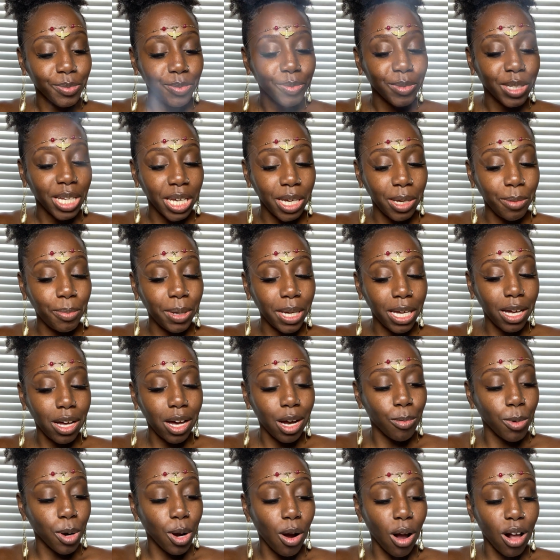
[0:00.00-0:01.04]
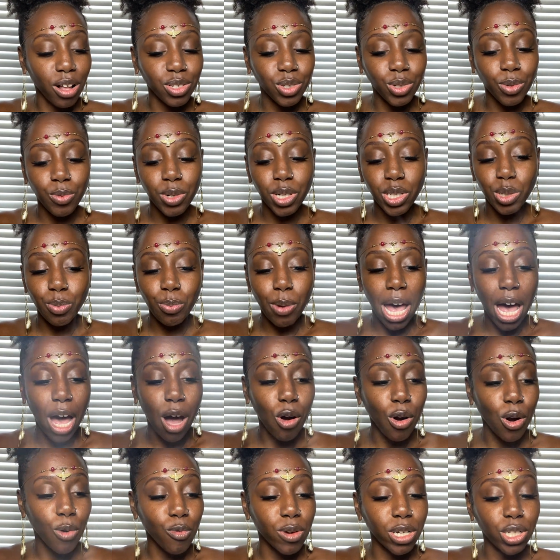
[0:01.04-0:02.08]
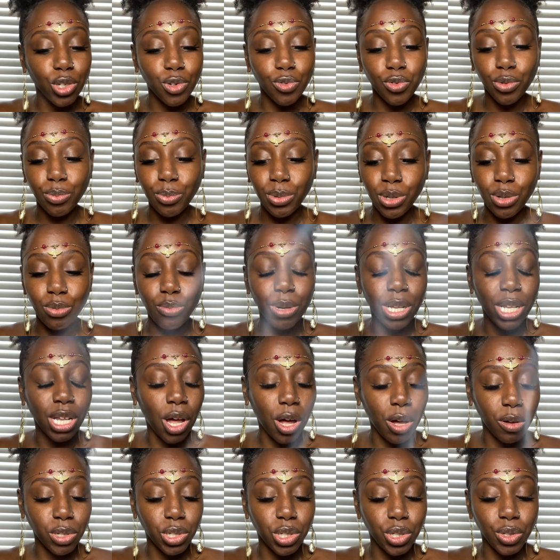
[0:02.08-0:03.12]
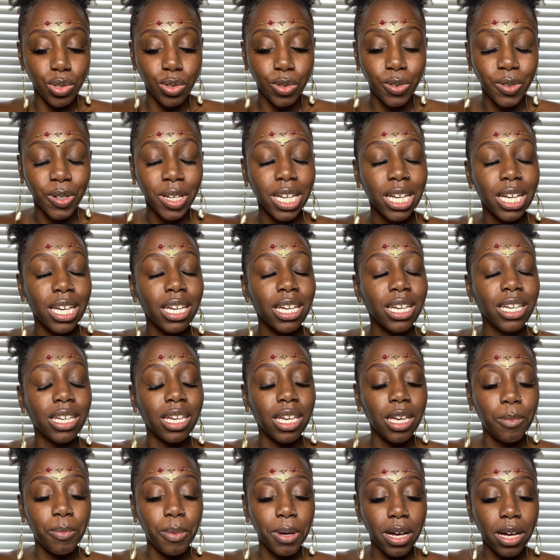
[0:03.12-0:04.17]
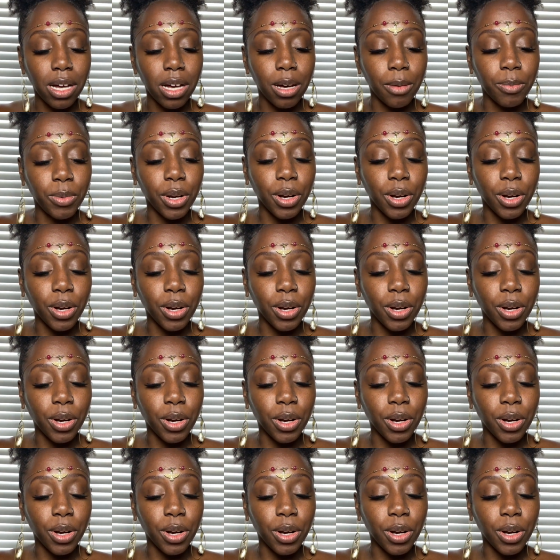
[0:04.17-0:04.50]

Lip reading: Keep it up. Regardless of which power, which group you belong to, keep it up.